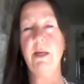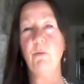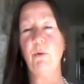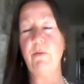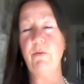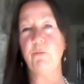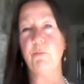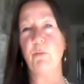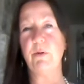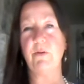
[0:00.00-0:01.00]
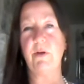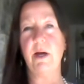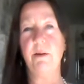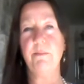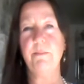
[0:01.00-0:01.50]
When those moments
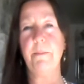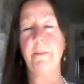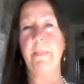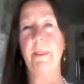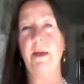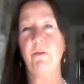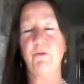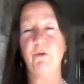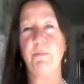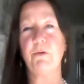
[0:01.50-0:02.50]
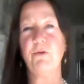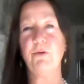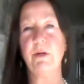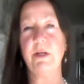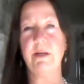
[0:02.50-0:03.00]
come, those are
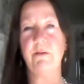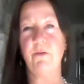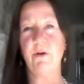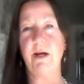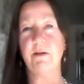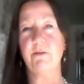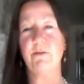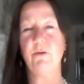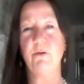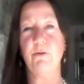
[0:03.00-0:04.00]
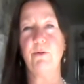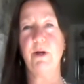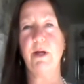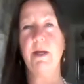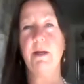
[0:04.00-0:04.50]
opportunities for us
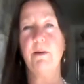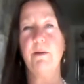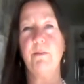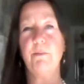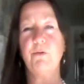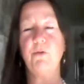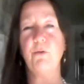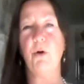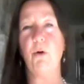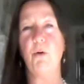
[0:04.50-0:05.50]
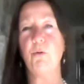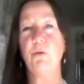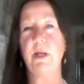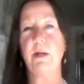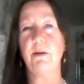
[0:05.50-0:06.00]
to
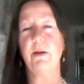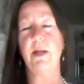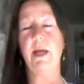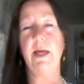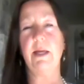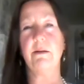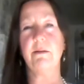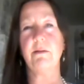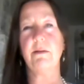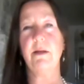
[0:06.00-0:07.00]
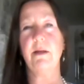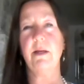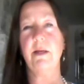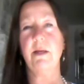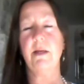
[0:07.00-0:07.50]
own and
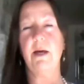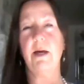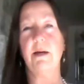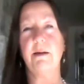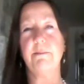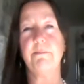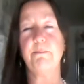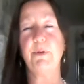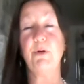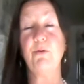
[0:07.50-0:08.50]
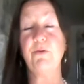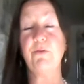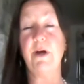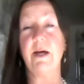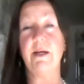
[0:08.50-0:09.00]
beautify